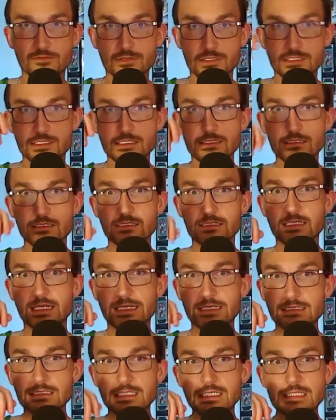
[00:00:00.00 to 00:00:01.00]
season.
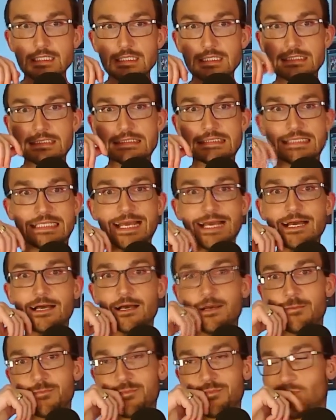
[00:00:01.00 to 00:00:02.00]
And
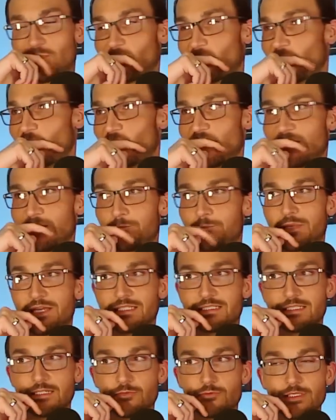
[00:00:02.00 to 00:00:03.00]
yeah, you
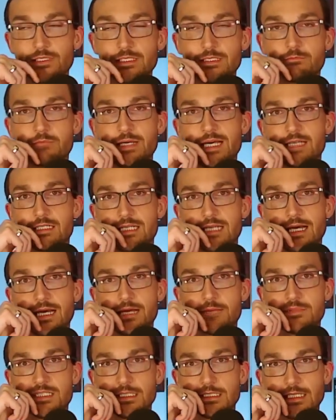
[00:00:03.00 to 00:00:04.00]
picked a really bad
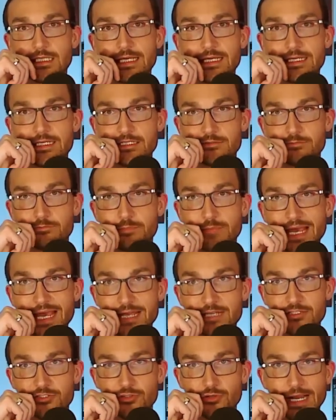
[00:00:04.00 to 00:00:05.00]
time to lay
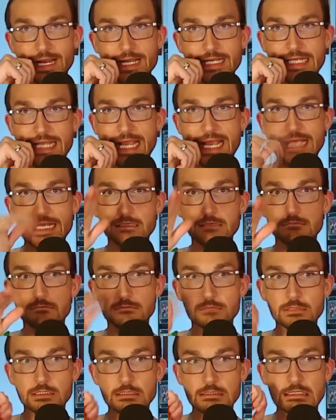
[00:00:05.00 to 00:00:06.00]
bad tranny egg.
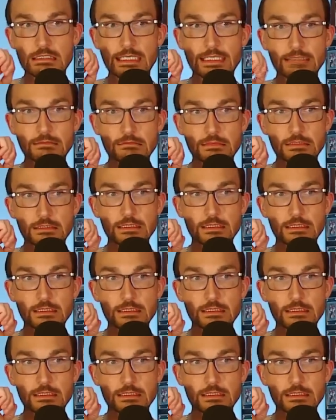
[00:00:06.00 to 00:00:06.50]
Just saying.